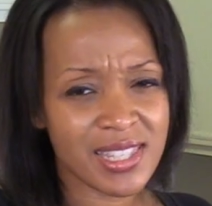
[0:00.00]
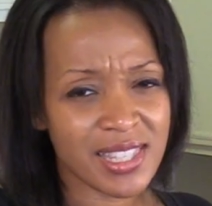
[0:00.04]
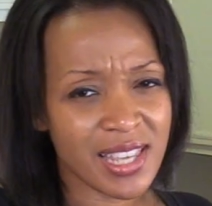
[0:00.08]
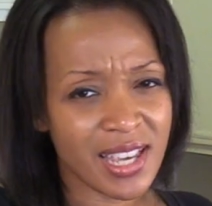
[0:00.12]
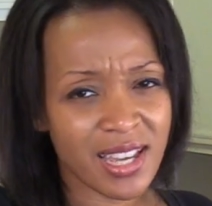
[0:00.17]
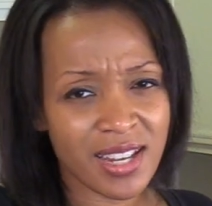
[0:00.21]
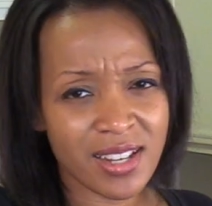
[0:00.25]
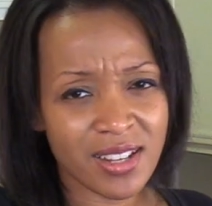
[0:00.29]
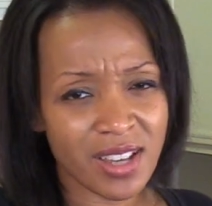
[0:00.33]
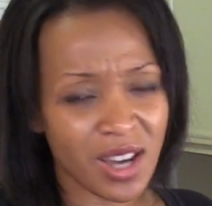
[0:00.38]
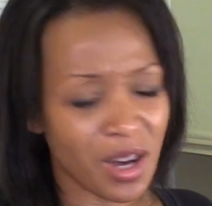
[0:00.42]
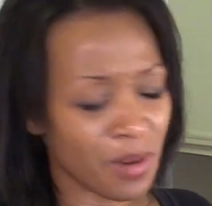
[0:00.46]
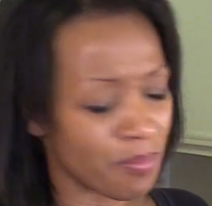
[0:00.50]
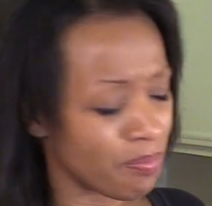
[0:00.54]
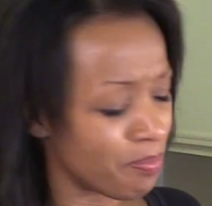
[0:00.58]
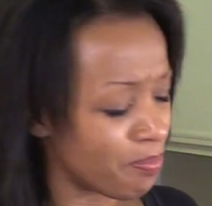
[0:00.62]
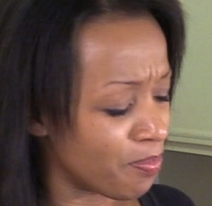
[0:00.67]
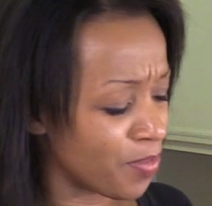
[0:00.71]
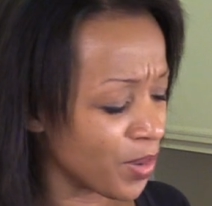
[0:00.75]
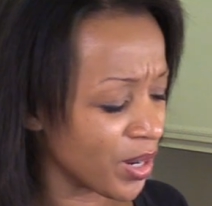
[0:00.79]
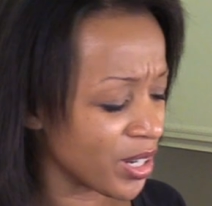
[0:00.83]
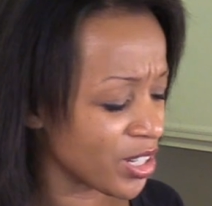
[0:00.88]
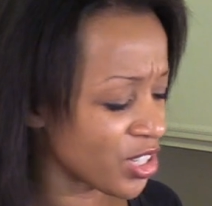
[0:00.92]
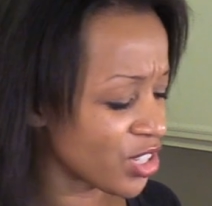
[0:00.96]
said a
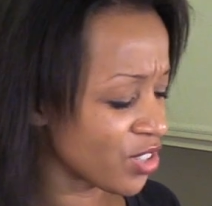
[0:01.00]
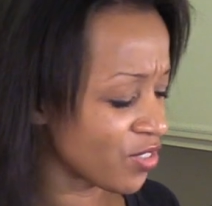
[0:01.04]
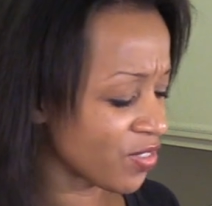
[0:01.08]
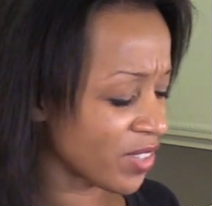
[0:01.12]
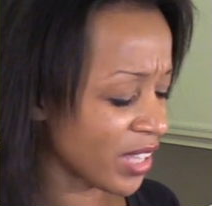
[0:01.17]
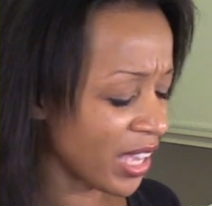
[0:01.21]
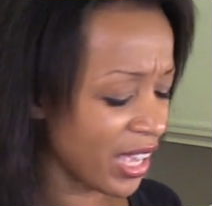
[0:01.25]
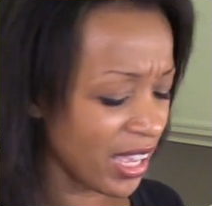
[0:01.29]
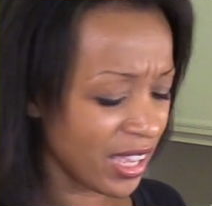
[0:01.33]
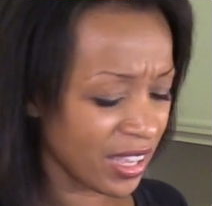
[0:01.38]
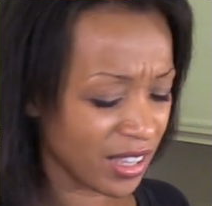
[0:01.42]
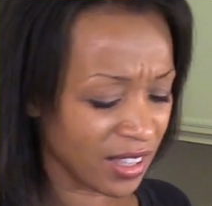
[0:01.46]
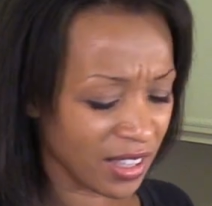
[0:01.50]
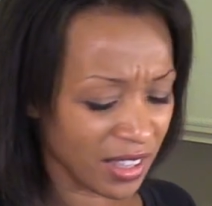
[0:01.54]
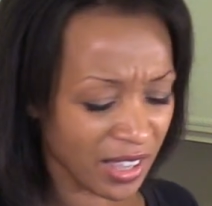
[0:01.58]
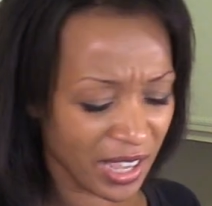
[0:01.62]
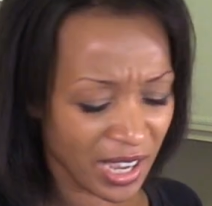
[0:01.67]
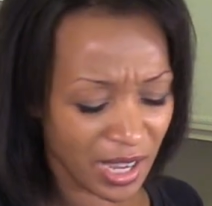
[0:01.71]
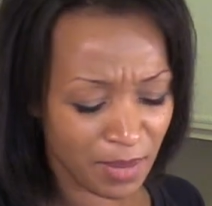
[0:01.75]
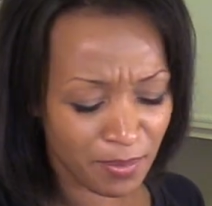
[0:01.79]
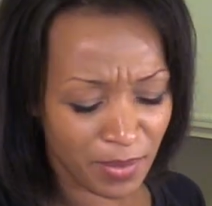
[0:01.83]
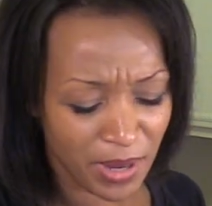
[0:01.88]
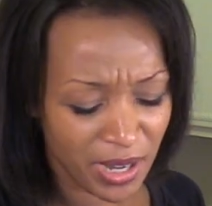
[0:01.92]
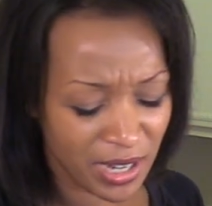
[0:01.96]
bunch of kale.
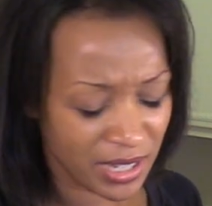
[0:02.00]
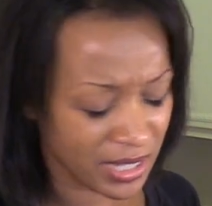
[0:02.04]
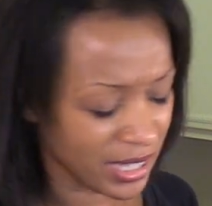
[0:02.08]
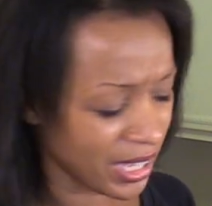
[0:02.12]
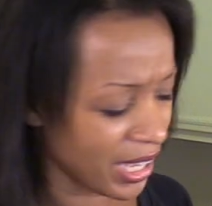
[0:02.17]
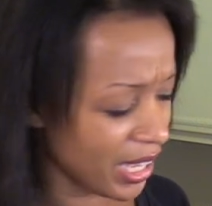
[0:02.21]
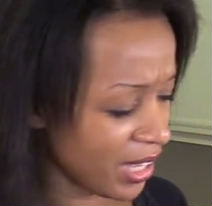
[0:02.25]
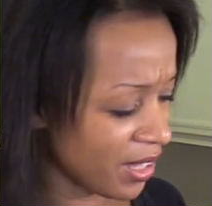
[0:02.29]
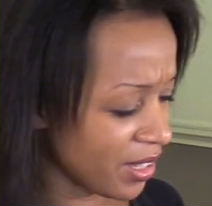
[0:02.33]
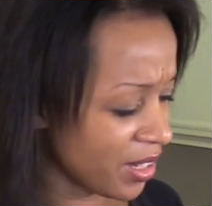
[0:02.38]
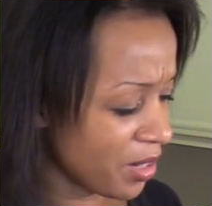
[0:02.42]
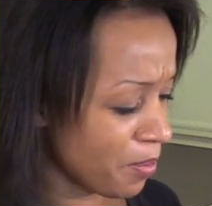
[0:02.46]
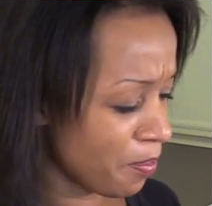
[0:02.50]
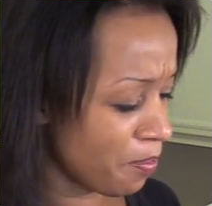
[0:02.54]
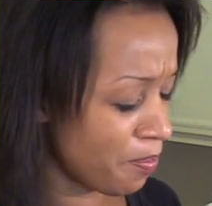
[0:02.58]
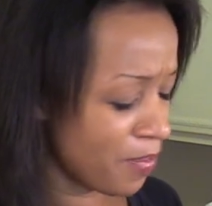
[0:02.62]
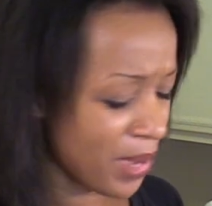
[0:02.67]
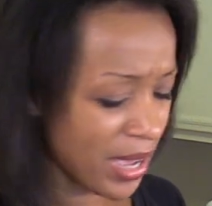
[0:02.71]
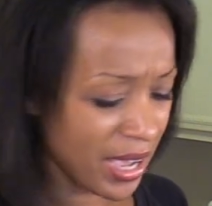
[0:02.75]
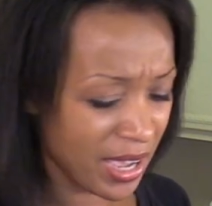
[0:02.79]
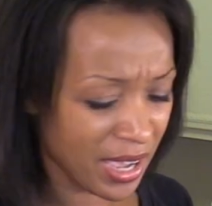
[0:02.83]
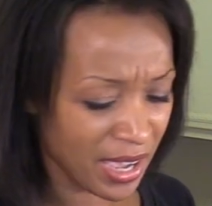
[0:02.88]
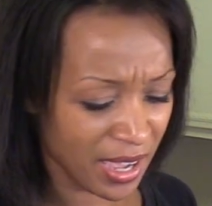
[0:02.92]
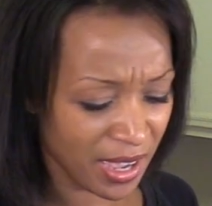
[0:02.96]
I bought kale in a
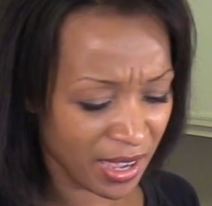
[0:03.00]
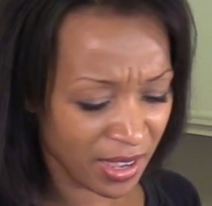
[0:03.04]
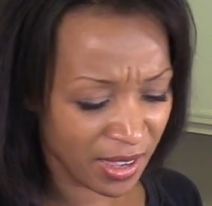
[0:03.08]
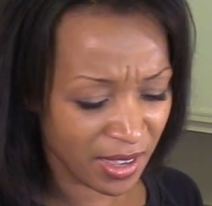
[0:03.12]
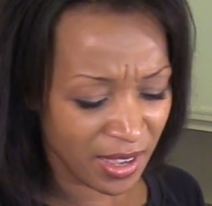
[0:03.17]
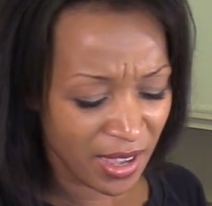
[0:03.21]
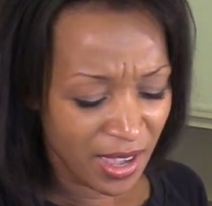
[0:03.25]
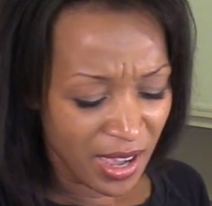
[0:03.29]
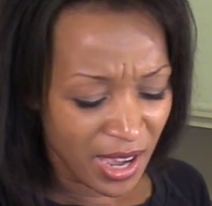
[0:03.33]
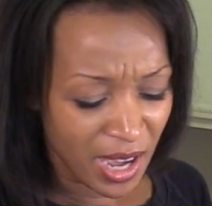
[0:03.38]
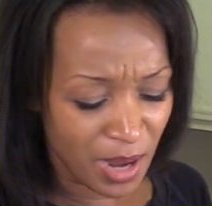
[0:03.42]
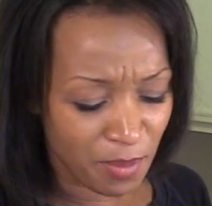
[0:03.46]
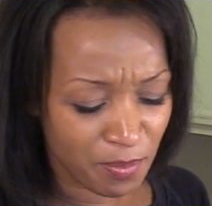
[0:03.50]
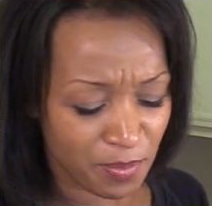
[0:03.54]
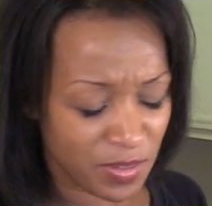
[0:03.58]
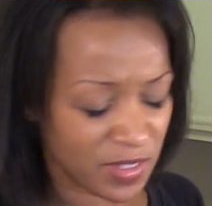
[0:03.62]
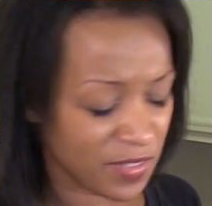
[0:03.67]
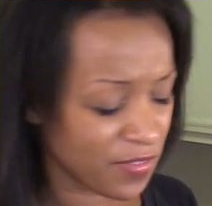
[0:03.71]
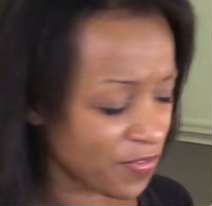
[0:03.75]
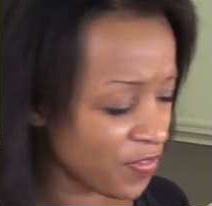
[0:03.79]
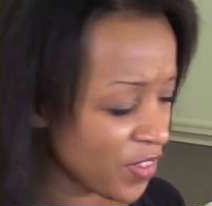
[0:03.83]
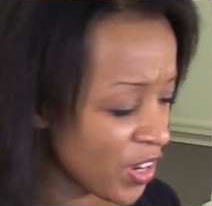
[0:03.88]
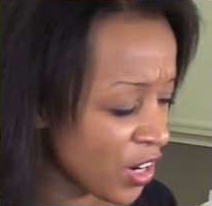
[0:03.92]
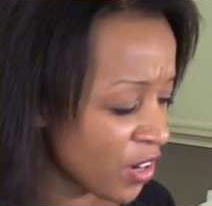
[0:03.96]
bag. I'm
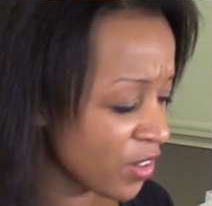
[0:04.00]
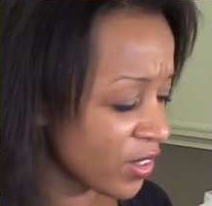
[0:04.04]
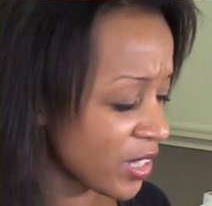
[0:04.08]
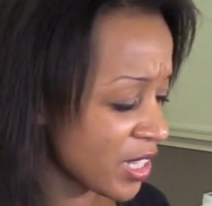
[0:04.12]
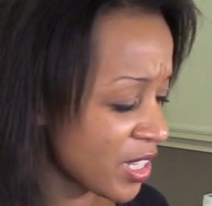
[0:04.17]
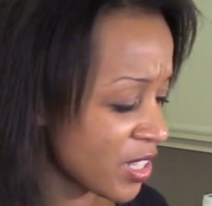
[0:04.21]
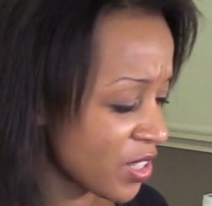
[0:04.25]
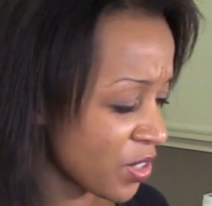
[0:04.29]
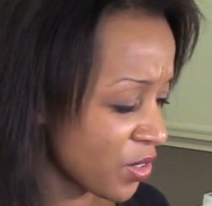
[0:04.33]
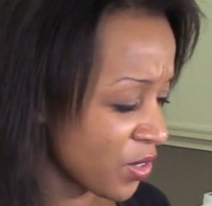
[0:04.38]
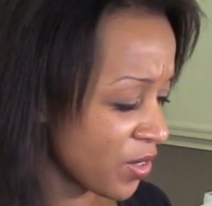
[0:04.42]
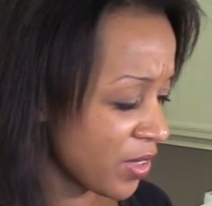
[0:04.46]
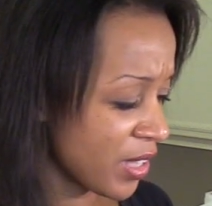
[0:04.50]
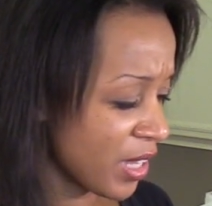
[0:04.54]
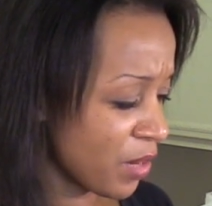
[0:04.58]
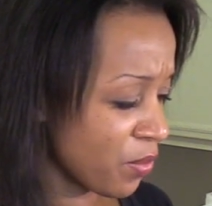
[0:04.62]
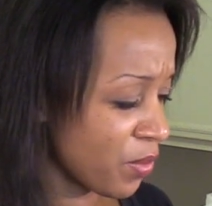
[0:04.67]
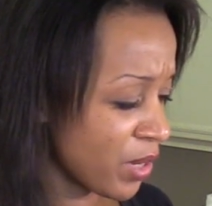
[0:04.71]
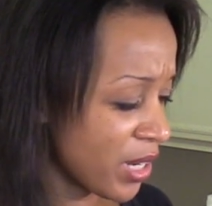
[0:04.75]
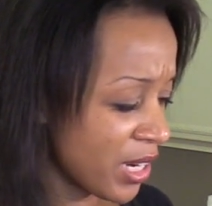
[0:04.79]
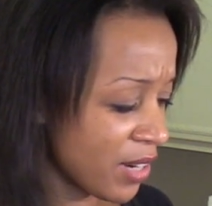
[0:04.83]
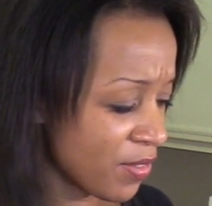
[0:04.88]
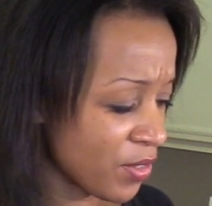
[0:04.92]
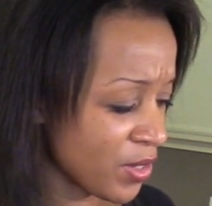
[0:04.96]
fairly certain
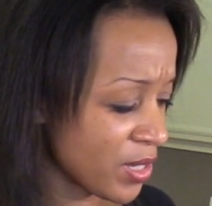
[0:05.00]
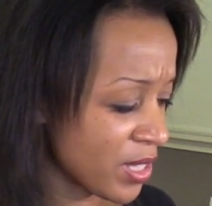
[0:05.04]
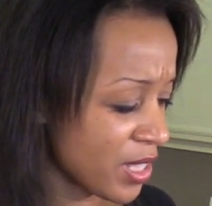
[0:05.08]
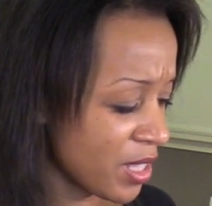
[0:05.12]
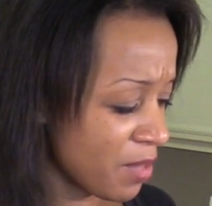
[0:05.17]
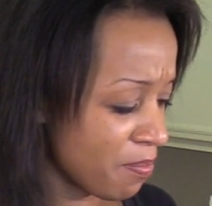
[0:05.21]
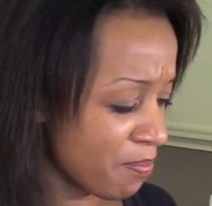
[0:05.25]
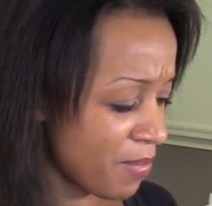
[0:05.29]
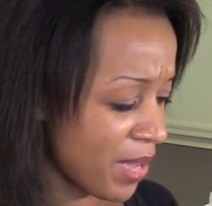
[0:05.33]
that whatever's in the